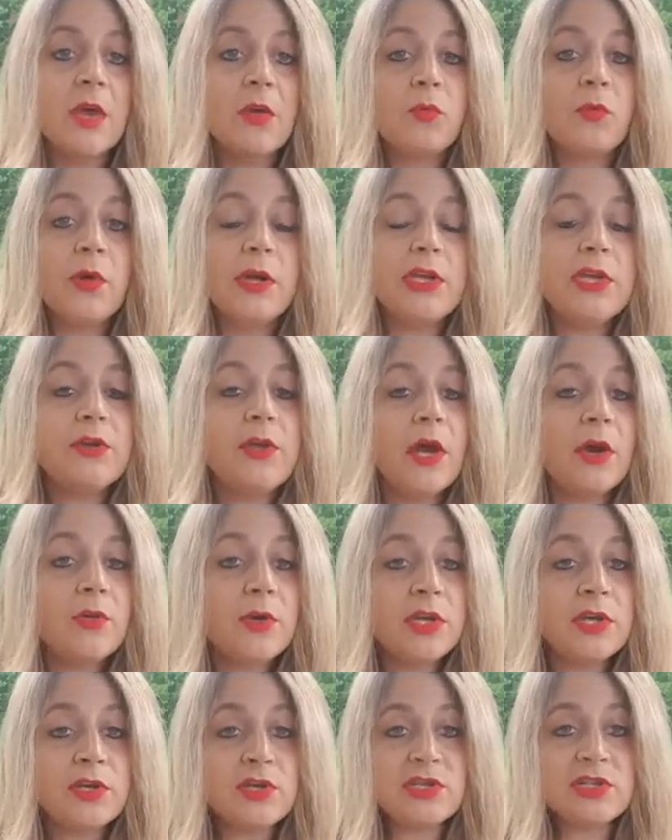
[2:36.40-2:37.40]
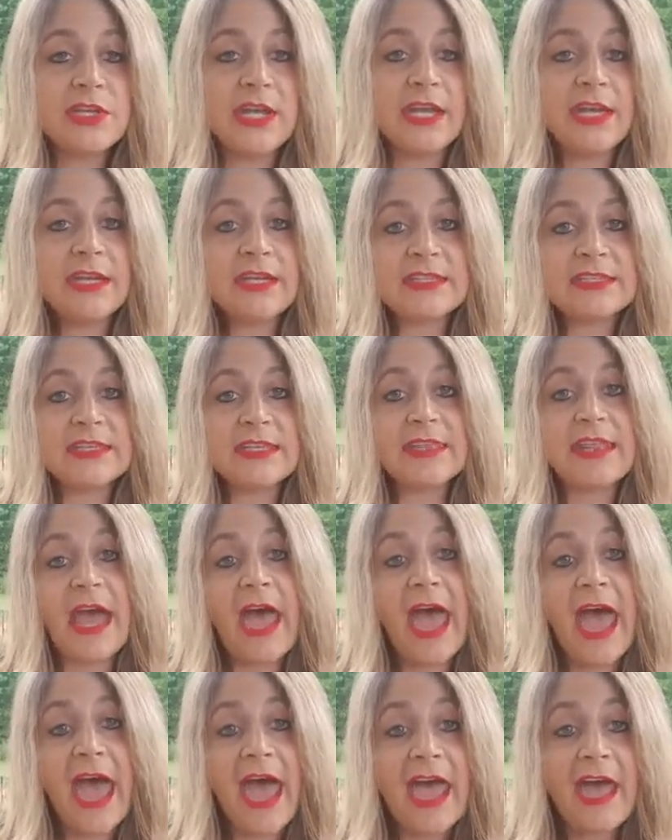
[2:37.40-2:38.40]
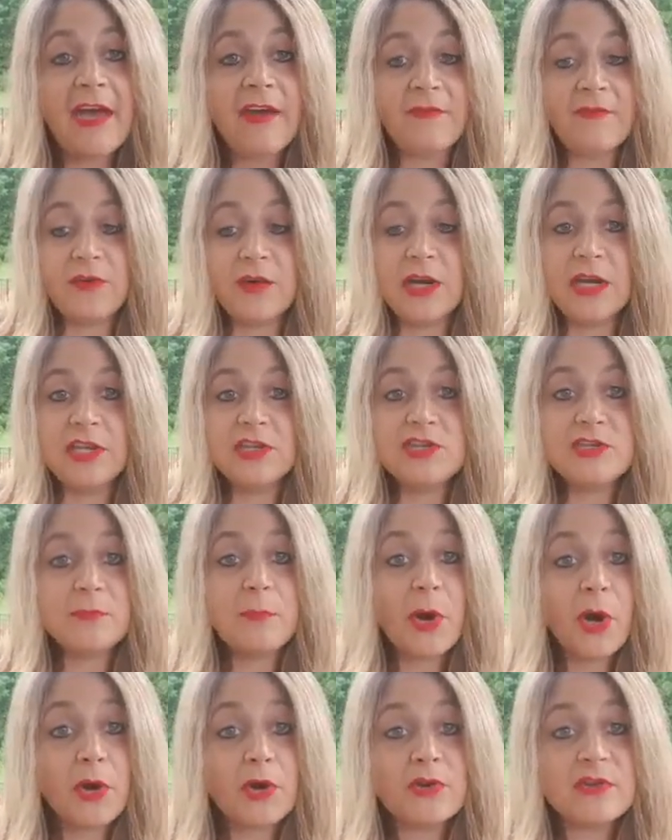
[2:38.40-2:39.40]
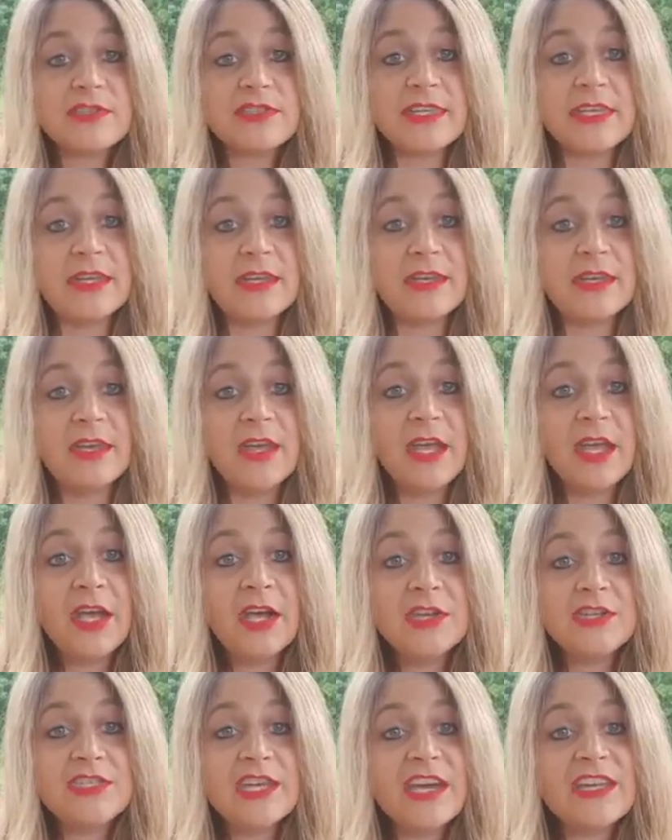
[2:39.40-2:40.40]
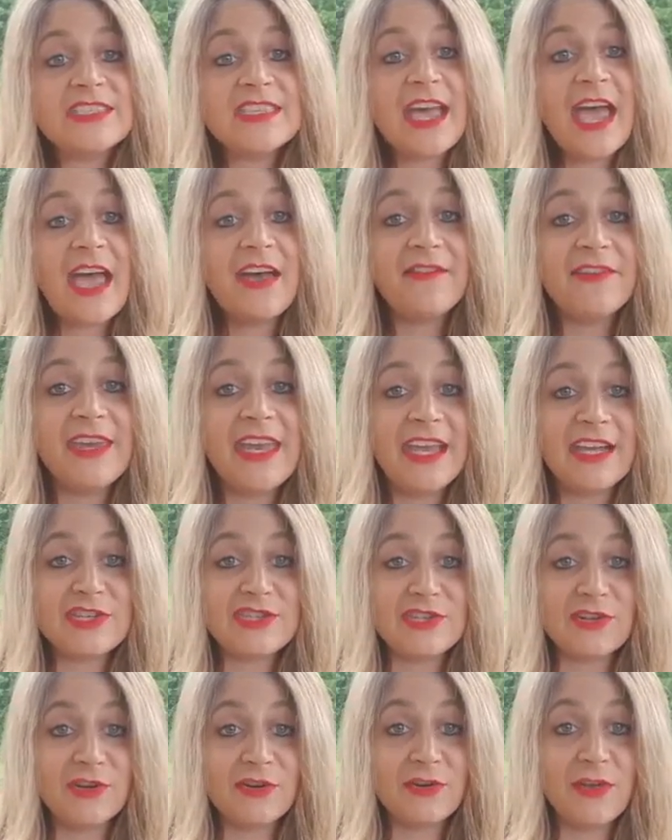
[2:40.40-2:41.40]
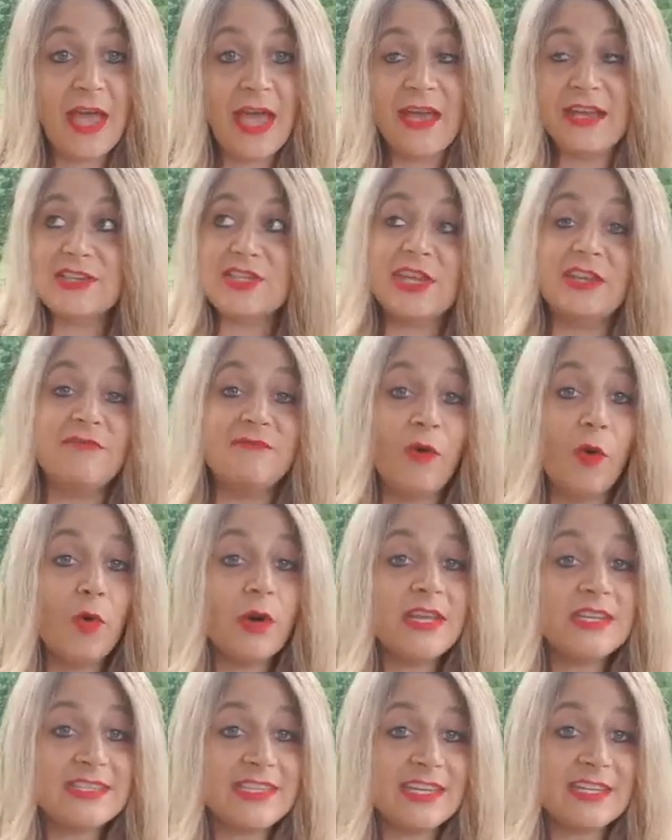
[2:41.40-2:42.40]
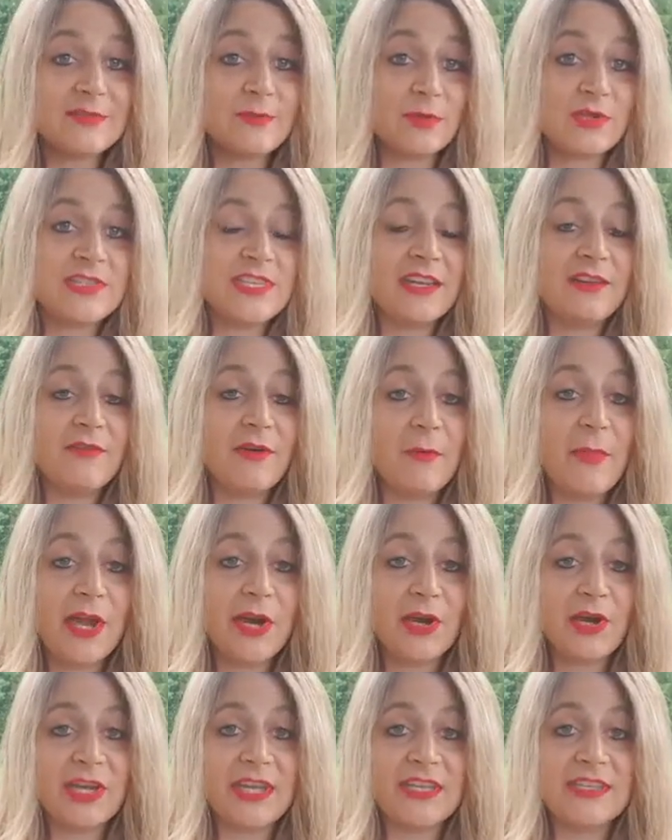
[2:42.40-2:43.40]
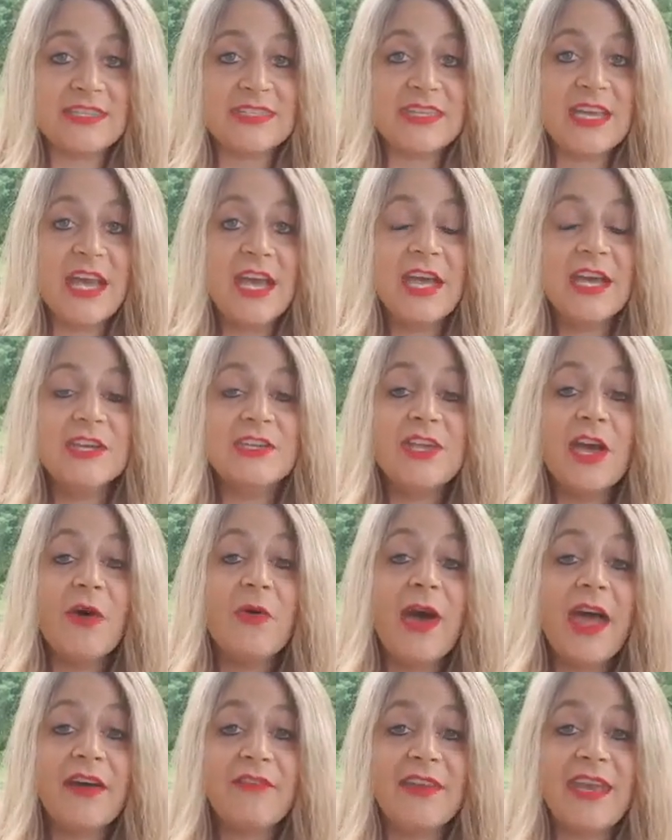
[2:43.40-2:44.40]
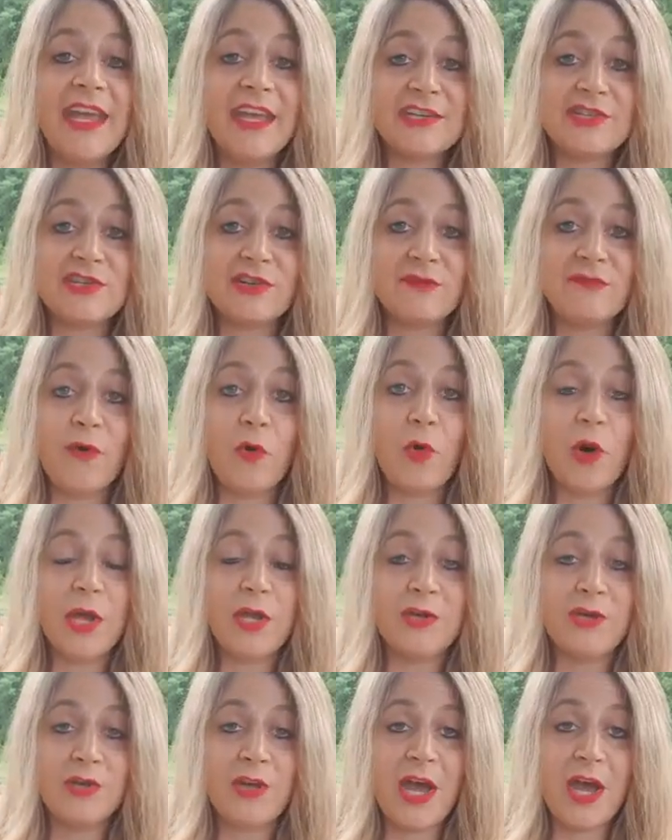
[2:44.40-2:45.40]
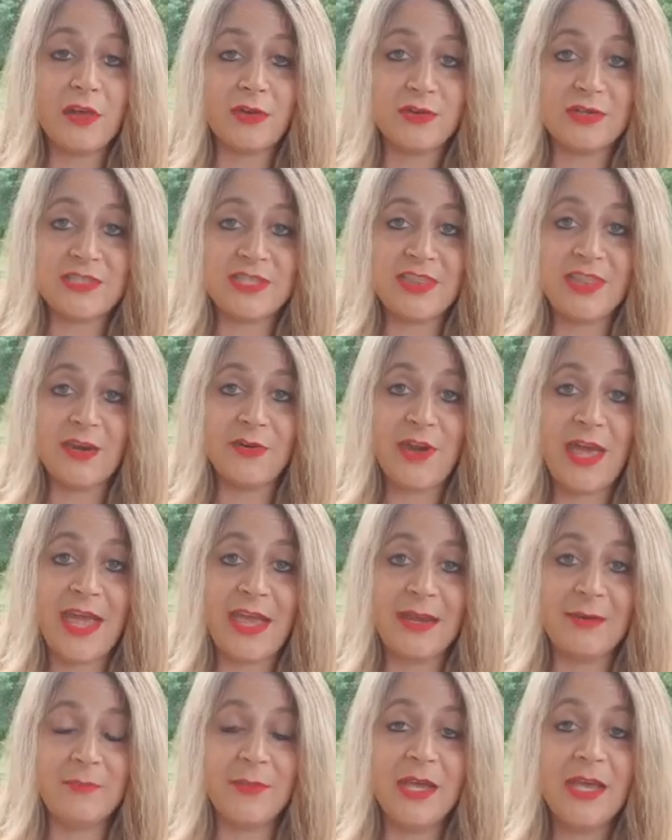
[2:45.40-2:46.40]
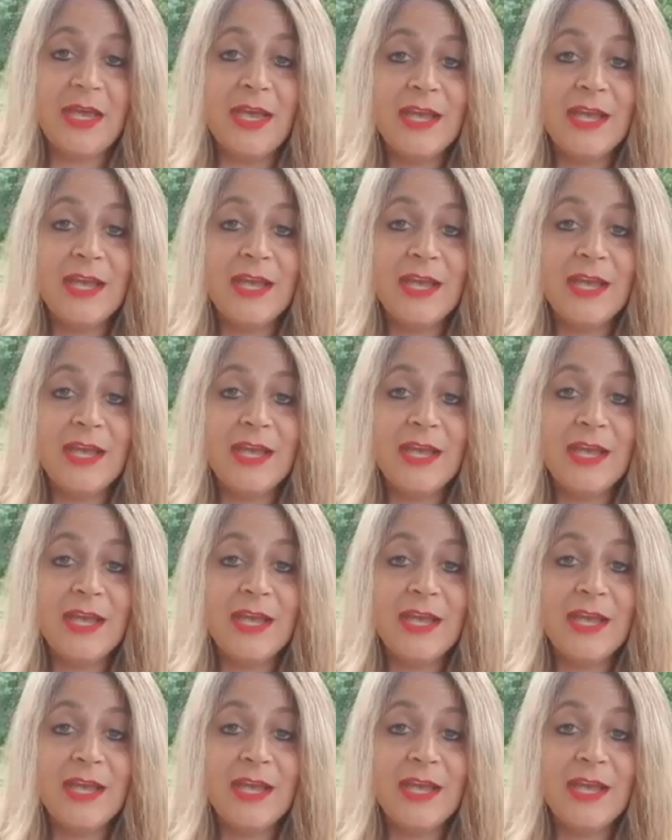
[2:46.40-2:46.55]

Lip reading: what you don't understand is that the average person doesn't have an extra, actually 46% of Americans don't have an extra $400 to their name.